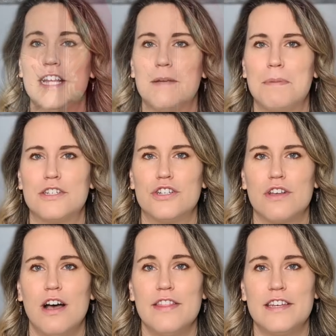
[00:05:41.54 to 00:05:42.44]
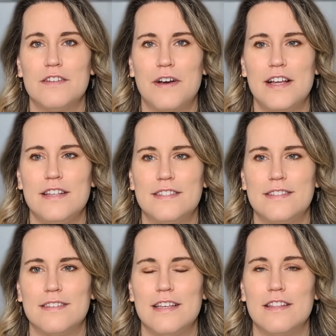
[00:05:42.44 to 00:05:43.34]
I take pictures on that
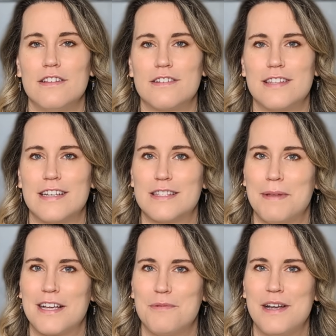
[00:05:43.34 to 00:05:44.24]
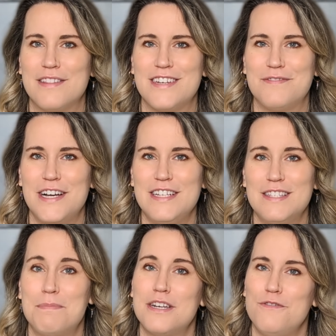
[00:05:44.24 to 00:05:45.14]
device, it looks like it's black and white on the
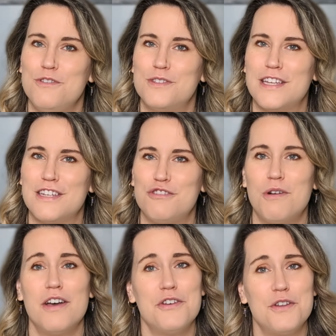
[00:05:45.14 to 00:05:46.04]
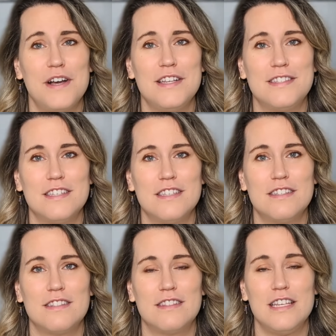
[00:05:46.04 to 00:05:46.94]
device, but if you send it to other
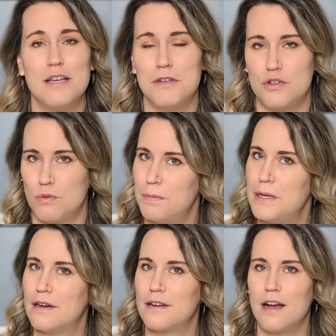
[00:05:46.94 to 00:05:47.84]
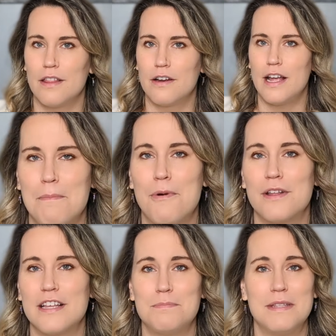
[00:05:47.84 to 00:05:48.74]
devices, the image will appear in color and more
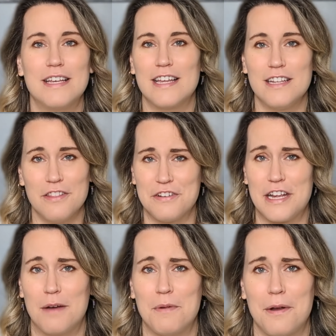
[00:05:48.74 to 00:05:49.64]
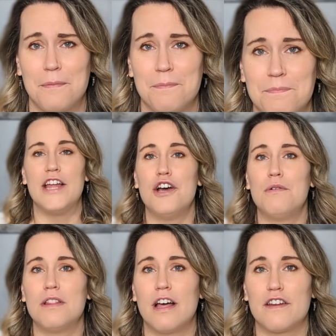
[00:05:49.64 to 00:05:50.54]
or less be like any other camera. I
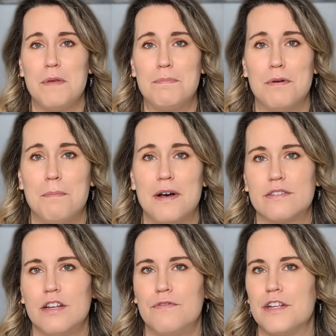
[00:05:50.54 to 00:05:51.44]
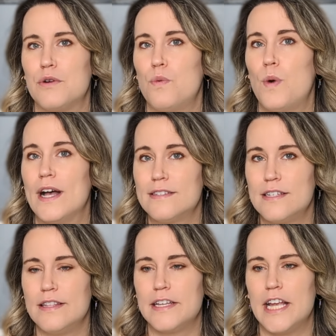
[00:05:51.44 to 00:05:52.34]
know a lot of people must have
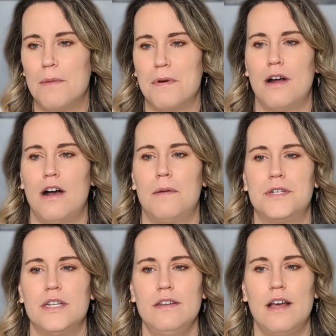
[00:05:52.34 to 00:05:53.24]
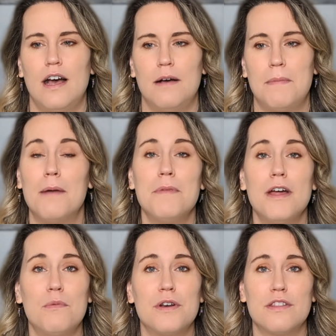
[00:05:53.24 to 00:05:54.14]
requested the camera option. I'm
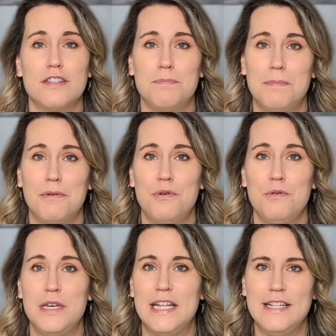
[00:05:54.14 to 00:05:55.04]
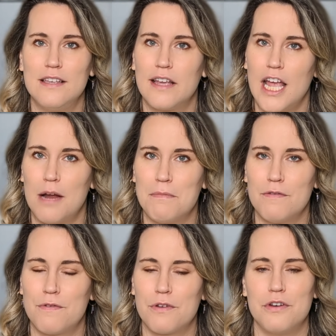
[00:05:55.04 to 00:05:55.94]
not one of those people who needs a camera
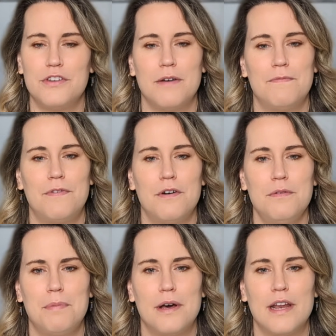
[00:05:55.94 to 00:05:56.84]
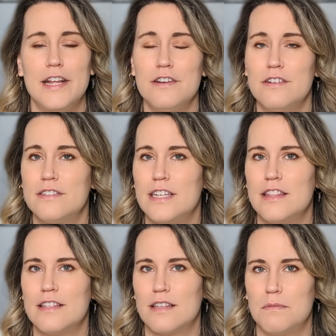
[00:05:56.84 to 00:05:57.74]
for their dumb phone, but I understand
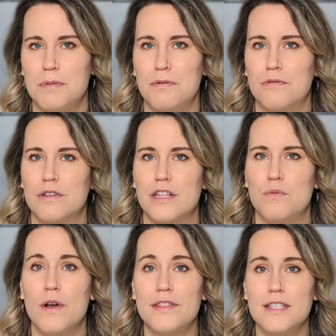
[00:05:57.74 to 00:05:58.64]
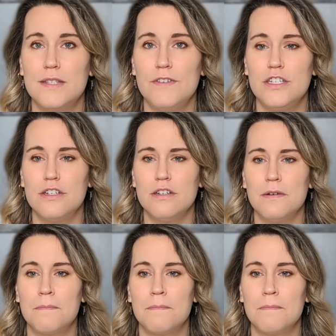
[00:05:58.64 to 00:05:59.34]
that some people really want this feature.